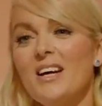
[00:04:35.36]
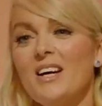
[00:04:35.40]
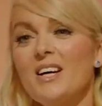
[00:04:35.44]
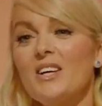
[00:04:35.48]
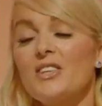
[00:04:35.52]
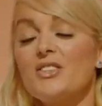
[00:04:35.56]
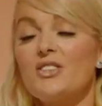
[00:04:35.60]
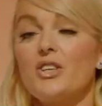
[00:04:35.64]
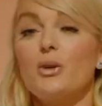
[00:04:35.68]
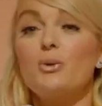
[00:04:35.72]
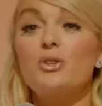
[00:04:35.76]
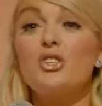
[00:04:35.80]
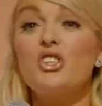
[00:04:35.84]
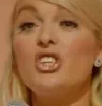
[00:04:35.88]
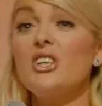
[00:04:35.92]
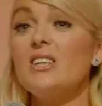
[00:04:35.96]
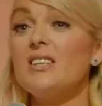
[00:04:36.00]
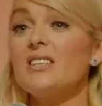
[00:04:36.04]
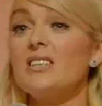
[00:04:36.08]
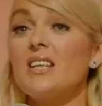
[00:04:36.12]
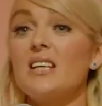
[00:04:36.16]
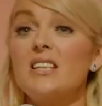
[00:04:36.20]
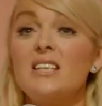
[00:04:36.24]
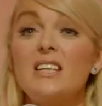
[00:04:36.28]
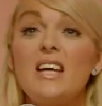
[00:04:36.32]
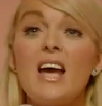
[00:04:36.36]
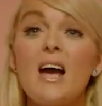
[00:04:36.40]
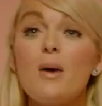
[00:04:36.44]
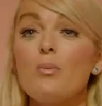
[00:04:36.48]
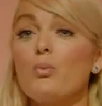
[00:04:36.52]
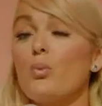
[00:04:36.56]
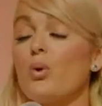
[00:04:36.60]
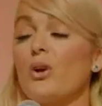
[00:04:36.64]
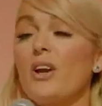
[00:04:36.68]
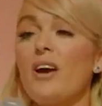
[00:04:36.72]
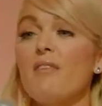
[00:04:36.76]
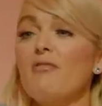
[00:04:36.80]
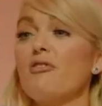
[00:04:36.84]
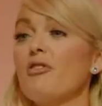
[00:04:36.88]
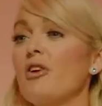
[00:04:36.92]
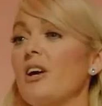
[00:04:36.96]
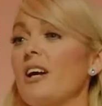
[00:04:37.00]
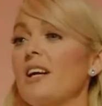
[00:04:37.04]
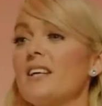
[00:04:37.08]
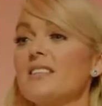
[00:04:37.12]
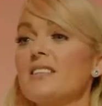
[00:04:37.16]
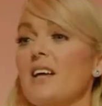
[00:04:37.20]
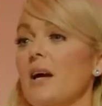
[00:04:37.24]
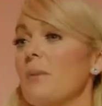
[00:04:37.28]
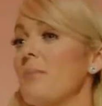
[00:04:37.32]
So she said, yep, whatever it
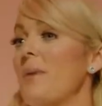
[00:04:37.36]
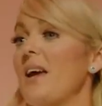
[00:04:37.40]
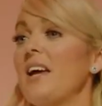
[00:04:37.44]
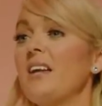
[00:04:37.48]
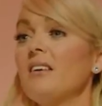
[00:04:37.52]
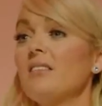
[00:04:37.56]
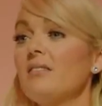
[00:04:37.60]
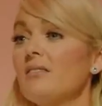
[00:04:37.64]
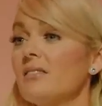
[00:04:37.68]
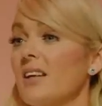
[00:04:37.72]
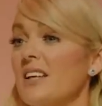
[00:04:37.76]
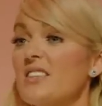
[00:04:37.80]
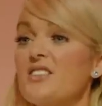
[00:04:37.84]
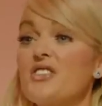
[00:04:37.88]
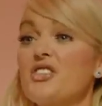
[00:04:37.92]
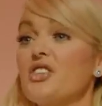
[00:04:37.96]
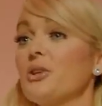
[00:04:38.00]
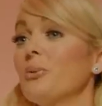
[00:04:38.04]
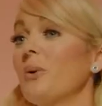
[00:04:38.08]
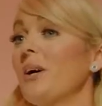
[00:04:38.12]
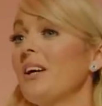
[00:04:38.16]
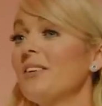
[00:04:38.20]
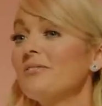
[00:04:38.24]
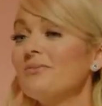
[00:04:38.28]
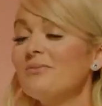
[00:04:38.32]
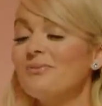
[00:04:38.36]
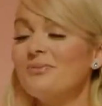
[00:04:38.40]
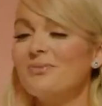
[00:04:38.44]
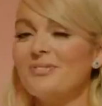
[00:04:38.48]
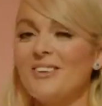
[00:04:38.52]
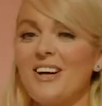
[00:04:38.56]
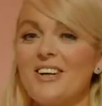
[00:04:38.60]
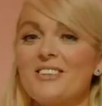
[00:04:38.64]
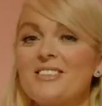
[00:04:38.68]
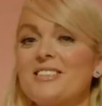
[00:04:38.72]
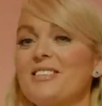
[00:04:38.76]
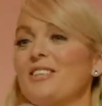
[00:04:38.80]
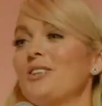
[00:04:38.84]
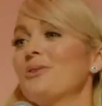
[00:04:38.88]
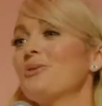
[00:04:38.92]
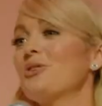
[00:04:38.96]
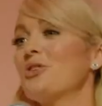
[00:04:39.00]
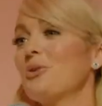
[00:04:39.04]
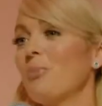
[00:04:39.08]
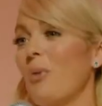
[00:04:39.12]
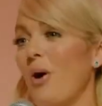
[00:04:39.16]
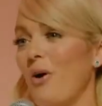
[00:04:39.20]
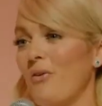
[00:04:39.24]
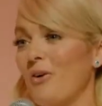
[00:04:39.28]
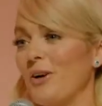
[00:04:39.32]
is, I'm in, let's do it. I'll see you
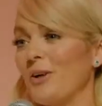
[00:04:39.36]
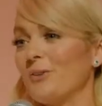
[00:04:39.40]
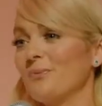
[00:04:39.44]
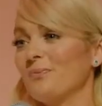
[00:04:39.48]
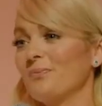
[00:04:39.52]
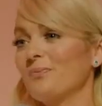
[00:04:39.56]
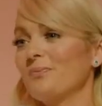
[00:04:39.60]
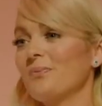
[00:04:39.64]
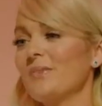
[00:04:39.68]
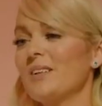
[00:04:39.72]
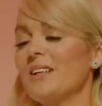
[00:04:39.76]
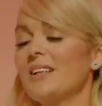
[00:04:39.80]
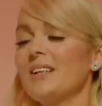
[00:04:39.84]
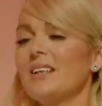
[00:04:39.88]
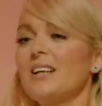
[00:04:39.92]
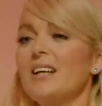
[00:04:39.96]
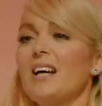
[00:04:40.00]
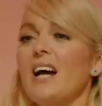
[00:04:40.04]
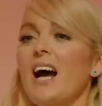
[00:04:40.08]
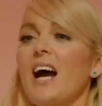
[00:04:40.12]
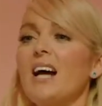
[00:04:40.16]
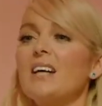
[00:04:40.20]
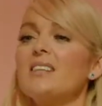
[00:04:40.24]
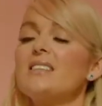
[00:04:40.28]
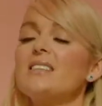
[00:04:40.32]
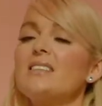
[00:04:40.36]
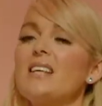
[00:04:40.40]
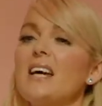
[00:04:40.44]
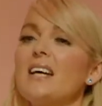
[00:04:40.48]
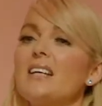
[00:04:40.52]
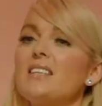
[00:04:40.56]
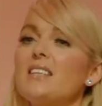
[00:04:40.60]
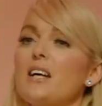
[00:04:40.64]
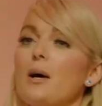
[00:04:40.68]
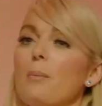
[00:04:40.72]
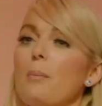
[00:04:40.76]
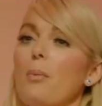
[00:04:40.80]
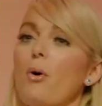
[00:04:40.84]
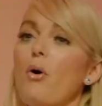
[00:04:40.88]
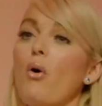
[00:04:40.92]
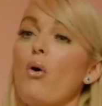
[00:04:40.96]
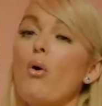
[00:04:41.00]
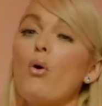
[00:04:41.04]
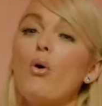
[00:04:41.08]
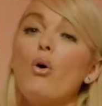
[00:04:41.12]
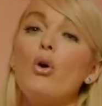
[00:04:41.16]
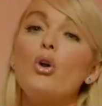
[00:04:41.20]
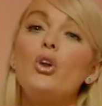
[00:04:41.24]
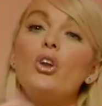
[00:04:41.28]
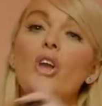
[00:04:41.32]
tomorrow. I stayed up
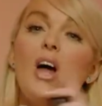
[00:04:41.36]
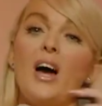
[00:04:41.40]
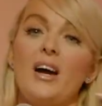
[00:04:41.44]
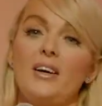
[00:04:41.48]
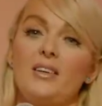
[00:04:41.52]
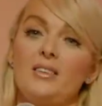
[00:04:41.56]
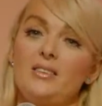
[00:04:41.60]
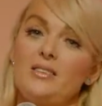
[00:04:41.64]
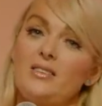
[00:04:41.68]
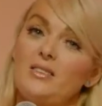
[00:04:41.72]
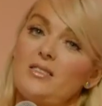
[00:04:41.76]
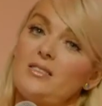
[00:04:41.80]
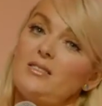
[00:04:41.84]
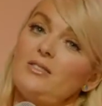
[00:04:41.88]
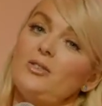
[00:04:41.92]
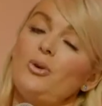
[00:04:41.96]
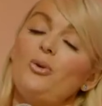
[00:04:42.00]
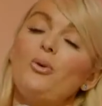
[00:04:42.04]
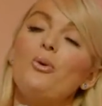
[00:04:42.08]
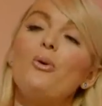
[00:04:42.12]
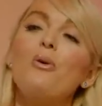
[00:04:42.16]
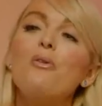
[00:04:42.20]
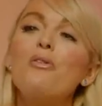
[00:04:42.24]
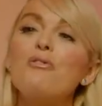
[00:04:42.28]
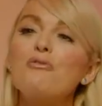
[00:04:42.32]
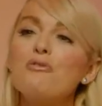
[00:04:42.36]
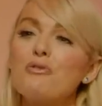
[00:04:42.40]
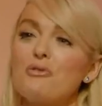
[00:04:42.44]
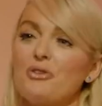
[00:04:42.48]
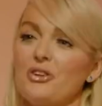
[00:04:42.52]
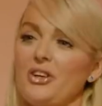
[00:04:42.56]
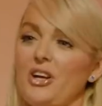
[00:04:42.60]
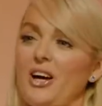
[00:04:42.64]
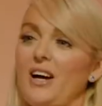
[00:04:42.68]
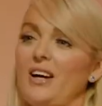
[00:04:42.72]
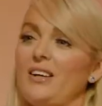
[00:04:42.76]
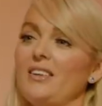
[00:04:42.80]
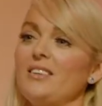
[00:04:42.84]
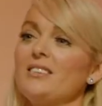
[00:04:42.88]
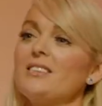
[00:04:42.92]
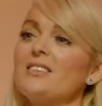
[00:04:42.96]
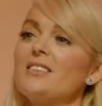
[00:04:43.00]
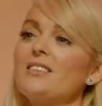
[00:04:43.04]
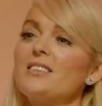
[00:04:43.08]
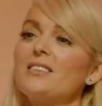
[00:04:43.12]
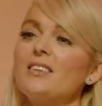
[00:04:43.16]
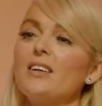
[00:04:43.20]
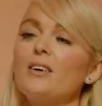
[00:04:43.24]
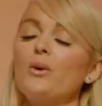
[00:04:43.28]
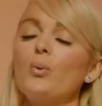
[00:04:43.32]
all night, all through the
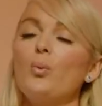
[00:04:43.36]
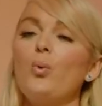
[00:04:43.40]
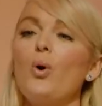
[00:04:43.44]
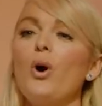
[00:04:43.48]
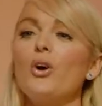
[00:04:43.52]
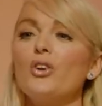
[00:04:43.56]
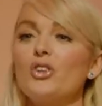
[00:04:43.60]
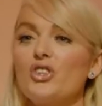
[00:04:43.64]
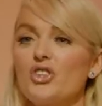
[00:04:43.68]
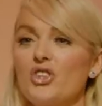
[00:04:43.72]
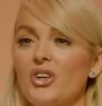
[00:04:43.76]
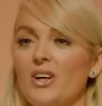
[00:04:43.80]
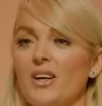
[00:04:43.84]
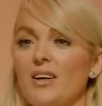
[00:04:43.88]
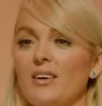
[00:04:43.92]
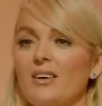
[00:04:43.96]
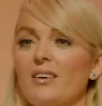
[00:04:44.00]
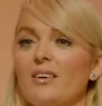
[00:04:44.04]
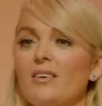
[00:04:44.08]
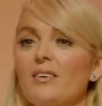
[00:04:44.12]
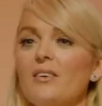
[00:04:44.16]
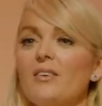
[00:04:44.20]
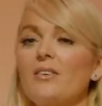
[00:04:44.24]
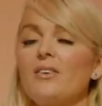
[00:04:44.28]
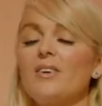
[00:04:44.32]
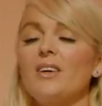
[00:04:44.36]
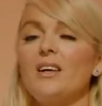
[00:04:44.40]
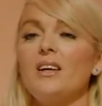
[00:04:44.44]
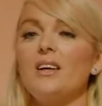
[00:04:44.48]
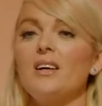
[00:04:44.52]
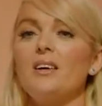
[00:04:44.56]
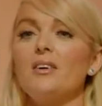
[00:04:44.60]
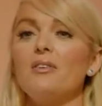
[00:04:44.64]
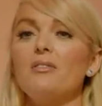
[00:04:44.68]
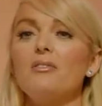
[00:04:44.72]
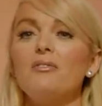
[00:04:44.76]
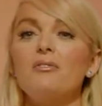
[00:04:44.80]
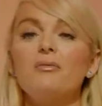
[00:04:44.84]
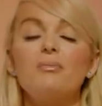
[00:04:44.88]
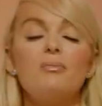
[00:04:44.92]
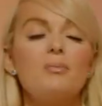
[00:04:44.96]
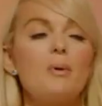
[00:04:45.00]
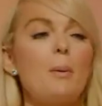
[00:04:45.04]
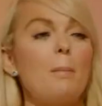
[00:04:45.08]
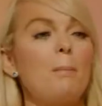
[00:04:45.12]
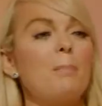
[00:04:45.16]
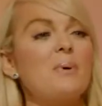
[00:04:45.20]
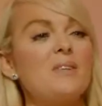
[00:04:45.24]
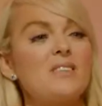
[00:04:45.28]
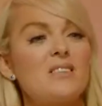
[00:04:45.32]
night, watching the
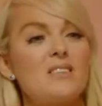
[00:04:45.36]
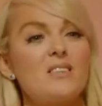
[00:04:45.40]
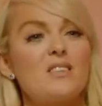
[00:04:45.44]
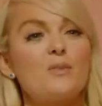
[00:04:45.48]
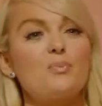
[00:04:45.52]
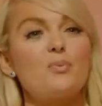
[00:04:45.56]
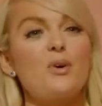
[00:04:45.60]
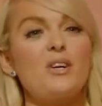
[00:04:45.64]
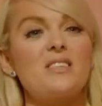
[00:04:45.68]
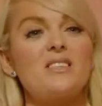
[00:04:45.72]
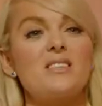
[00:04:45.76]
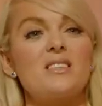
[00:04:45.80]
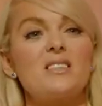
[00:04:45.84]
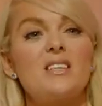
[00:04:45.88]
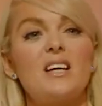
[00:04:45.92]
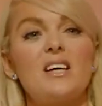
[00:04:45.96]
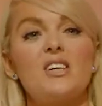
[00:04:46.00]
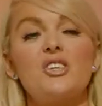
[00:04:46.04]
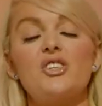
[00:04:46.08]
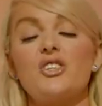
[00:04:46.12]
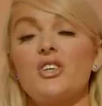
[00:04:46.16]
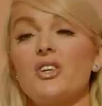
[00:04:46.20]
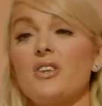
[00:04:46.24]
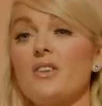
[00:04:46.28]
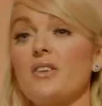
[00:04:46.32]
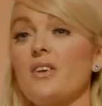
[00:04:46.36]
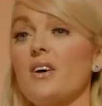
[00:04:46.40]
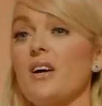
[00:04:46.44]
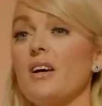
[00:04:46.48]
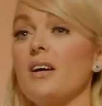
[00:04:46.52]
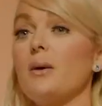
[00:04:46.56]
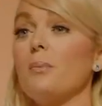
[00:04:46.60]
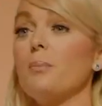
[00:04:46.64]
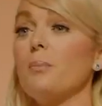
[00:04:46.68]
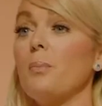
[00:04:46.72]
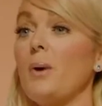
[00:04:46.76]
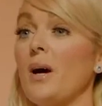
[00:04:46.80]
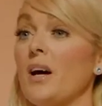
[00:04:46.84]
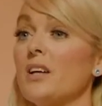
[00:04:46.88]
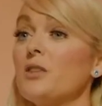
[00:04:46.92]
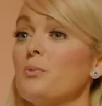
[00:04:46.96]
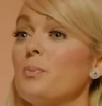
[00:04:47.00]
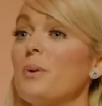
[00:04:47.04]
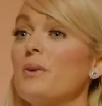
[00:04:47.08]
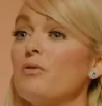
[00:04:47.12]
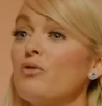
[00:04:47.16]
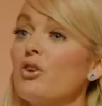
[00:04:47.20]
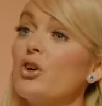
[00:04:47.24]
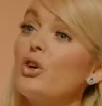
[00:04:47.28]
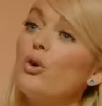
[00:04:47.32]
business presentation that it had
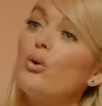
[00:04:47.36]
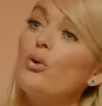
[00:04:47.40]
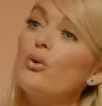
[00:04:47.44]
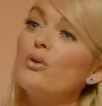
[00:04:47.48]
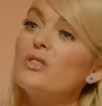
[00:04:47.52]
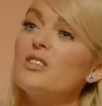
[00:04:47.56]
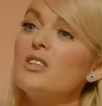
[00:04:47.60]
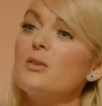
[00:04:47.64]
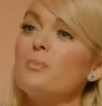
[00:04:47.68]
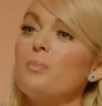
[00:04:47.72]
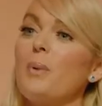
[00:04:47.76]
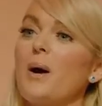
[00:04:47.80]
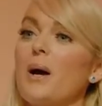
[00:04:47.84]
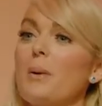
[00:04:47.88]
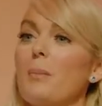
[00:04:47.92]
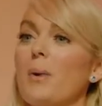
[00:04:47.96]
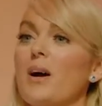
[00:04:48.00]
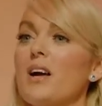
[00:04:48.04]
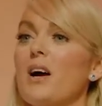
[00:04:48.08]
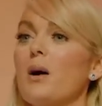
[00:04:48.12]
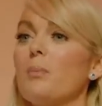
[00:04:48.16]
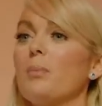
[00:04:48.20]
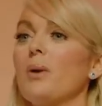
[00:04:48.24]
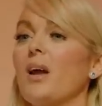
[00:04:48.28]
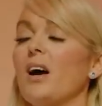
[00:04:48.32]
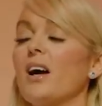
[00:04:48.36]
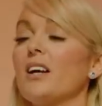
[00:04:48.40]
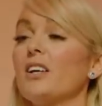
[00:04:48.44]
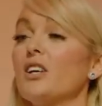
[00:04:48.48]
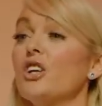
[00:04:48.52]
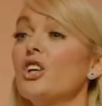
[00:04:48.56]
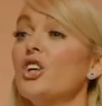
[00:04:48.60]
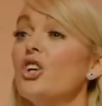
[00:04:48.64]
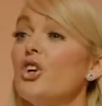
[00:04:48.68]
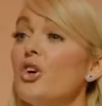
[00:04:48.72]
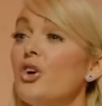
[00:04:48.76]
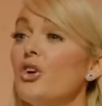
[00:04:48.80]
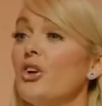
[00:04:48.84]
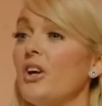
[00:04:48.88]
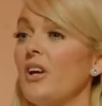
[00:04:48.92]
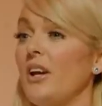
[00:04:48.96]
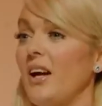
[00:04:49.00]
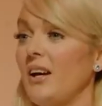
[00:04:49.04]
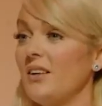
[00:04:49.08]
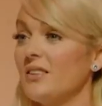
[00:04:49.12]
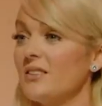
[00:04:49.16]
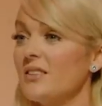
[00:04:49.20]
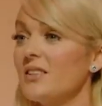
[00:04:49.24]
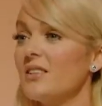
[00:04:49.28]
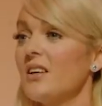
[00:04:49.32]
been recorded by my upline, learning
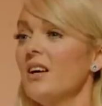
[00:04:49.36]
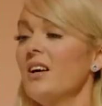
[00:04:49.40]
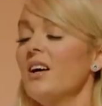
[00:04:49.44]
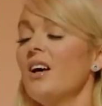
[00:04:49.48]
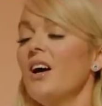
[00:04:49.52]
it.